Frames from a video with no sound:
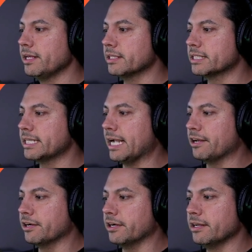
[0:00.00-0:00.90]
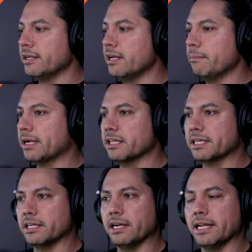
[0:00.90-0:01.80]
the standard by
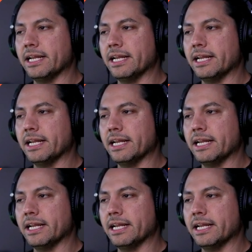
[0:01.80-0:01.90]
clicking on it.